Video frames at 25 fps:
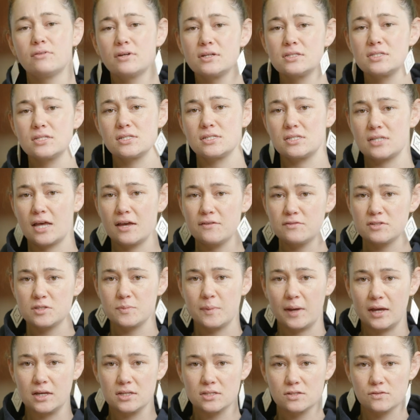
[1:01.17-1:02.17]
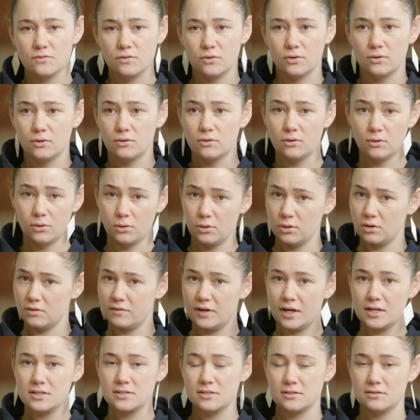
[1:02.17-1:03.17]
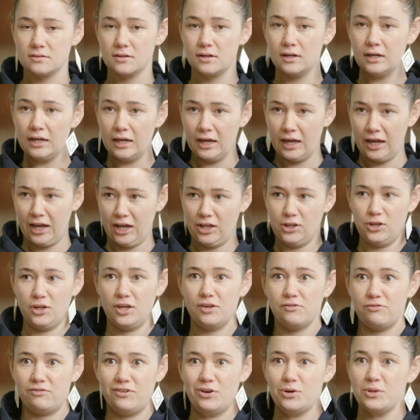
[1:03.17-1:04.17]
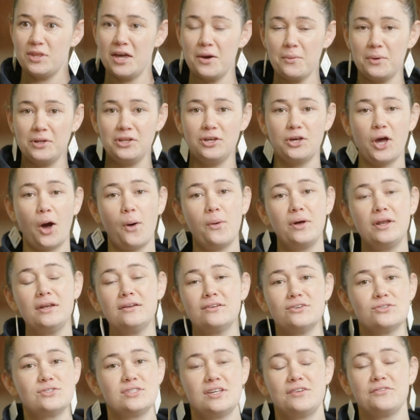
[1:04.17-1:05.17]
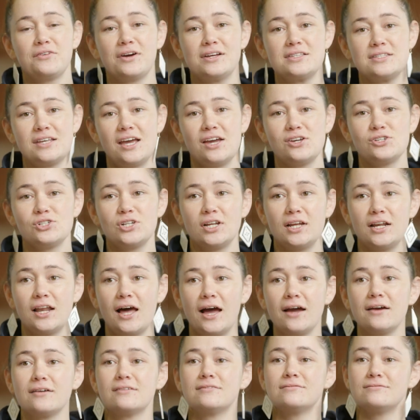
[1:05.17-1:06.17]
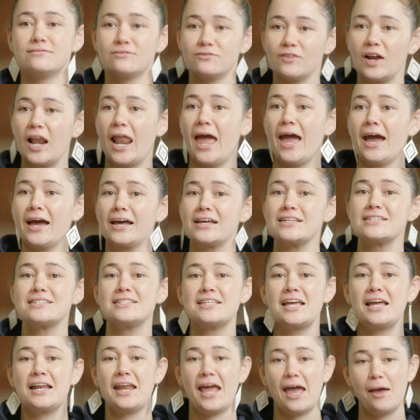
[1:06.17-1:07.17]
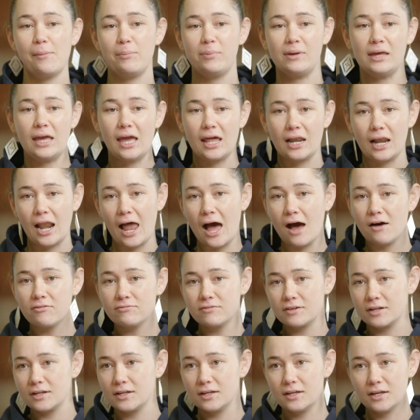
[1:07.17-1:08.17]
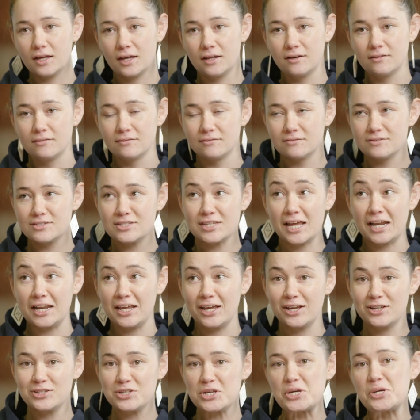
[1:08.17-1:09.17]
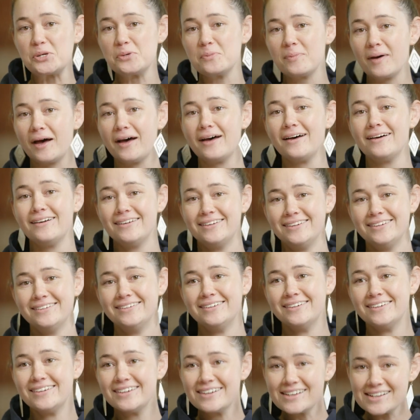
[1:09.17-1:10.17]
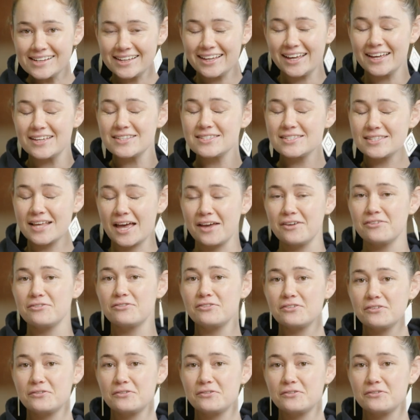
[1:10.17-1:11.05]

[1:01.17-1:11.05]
It's a safe space for all of us. And you can feel that when you go in, because everyone's actually like relaxed and happy and laughing and studying too, but yeah, it's safe.